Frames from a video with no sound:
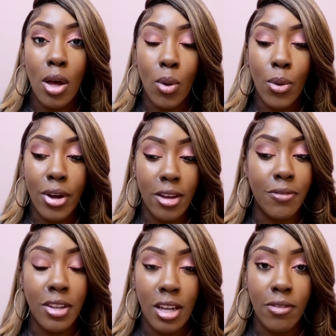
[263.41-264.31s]
or if
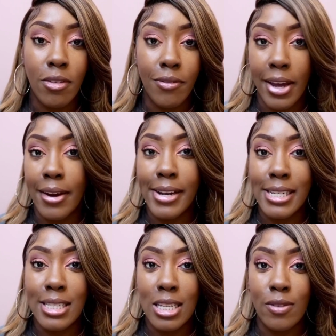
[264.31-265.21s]
it even
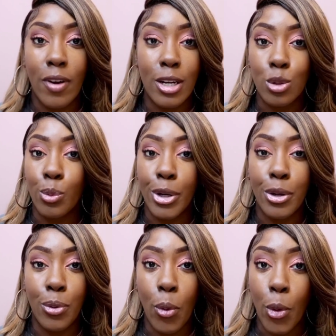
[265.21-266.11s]
varies as far as where
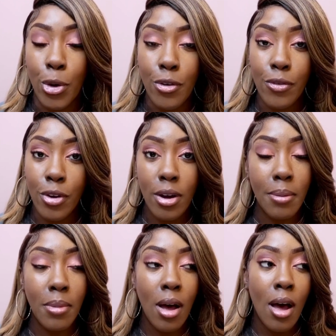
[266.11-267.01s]
you order
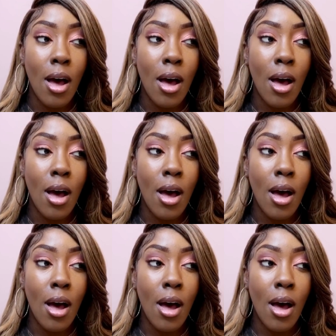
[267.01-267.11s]
from.